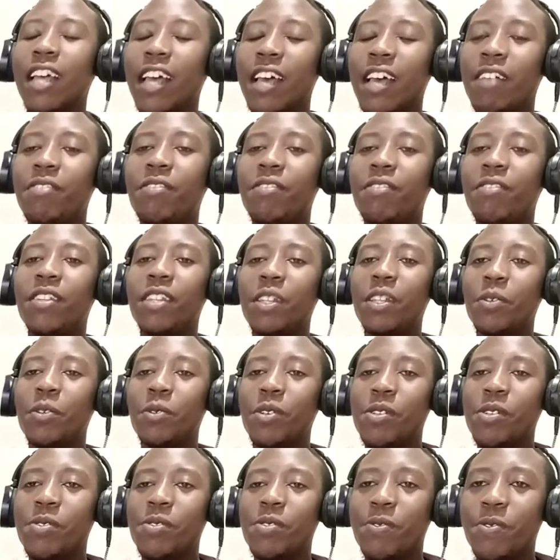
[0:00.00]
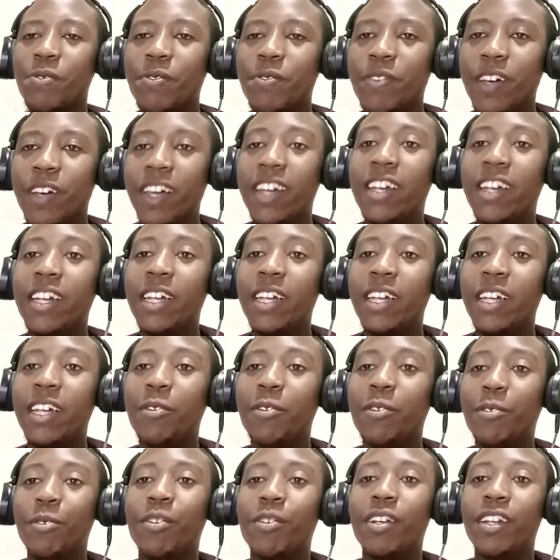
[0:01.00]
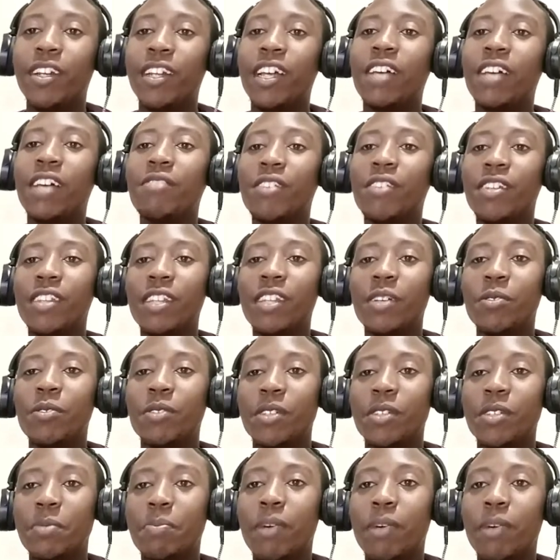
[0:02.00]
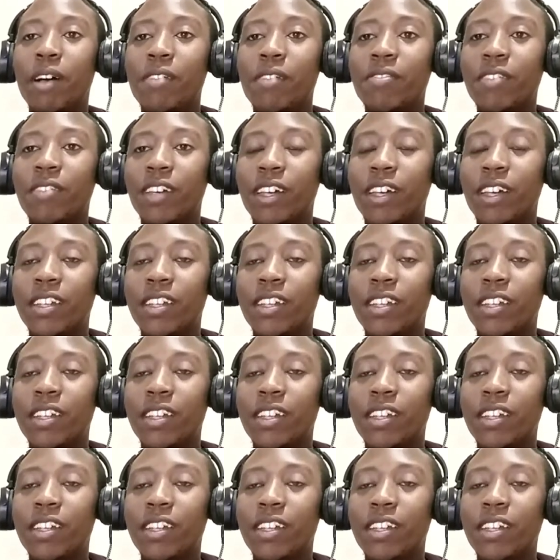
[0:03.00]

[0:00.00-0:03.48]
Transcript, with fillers: Everything was very good, everything was perfect.